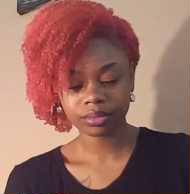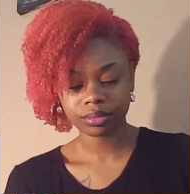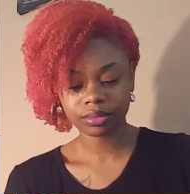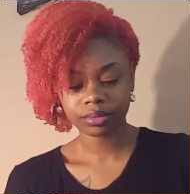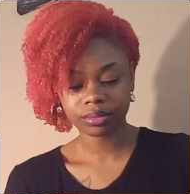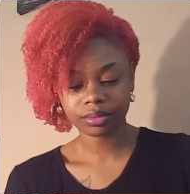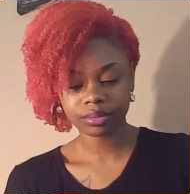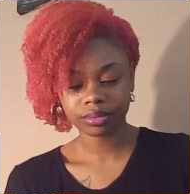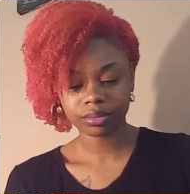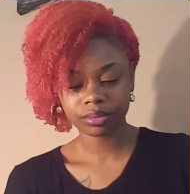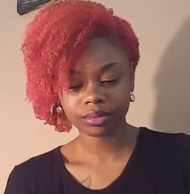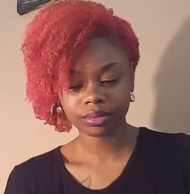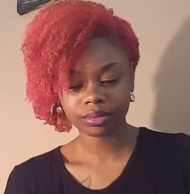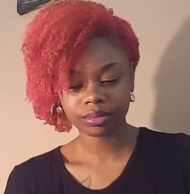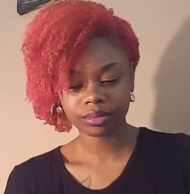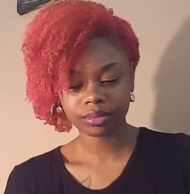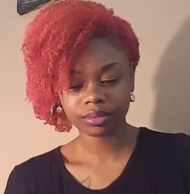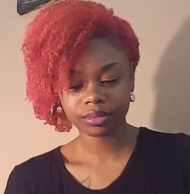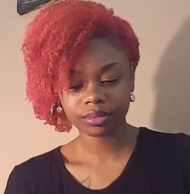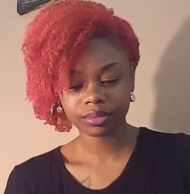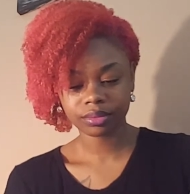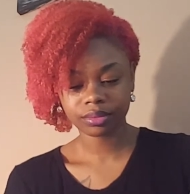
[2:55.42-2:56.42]

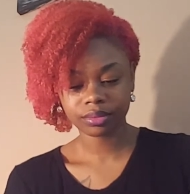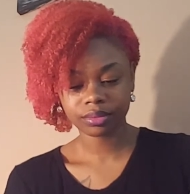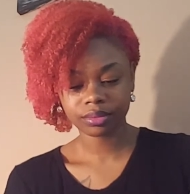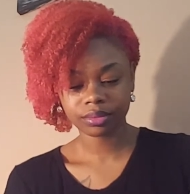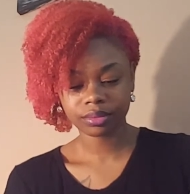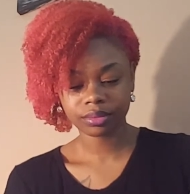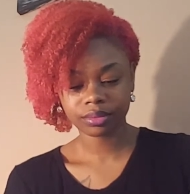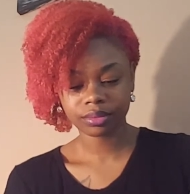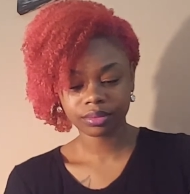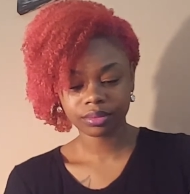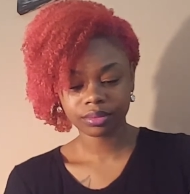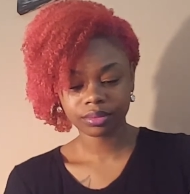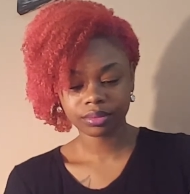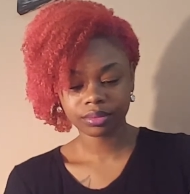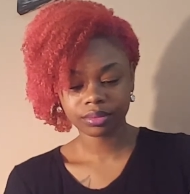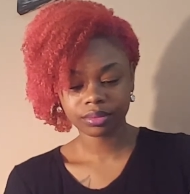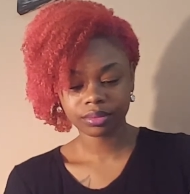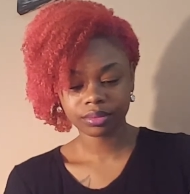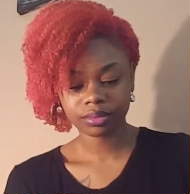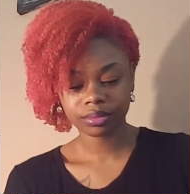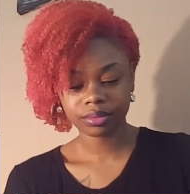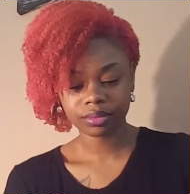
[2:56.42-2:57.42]

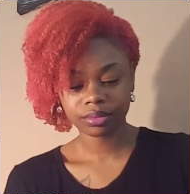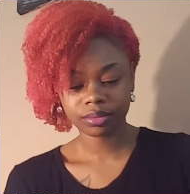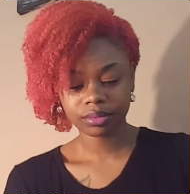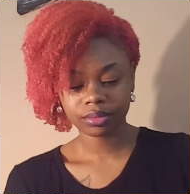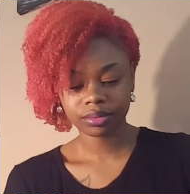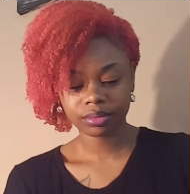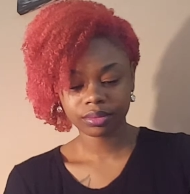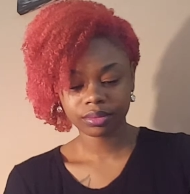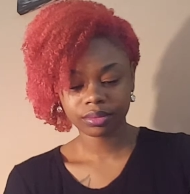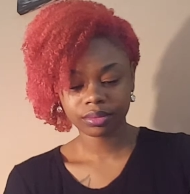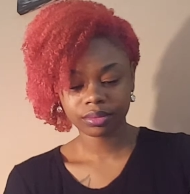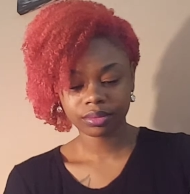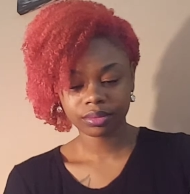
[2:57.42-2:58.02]
No one is speaking in this clip.